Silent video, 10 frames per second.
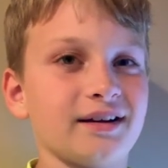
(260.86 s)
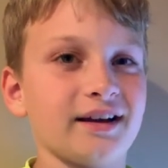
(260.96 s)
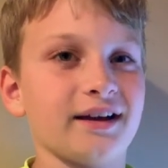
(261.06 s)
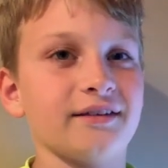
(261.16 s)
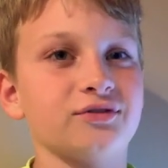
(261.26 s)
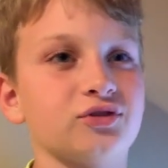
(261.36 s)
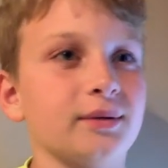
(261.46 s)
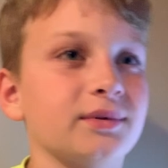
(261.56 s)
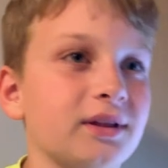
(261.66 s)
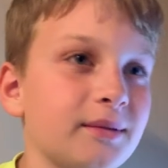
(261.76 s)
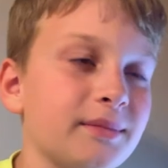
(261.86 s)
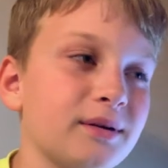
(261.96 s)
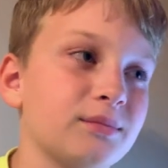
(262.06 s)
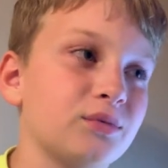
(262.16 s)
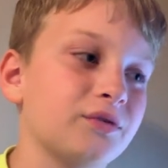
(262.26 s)
have trouble on
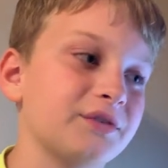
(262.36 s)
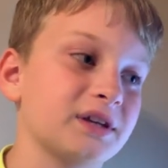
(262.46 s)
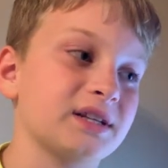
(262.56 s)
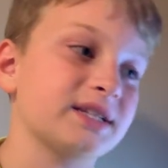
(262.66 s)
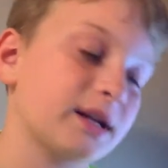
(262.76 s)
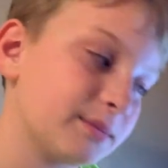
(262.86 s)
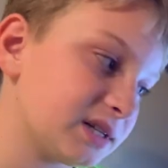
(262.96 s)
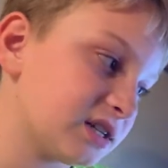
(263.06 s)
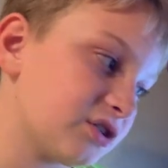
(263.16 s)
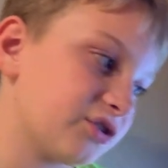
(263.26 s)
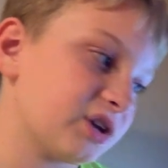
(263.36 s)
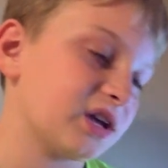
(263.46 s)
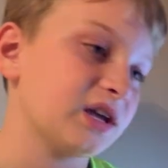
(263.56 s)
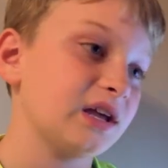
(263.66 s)
metamorphic. And sedimentary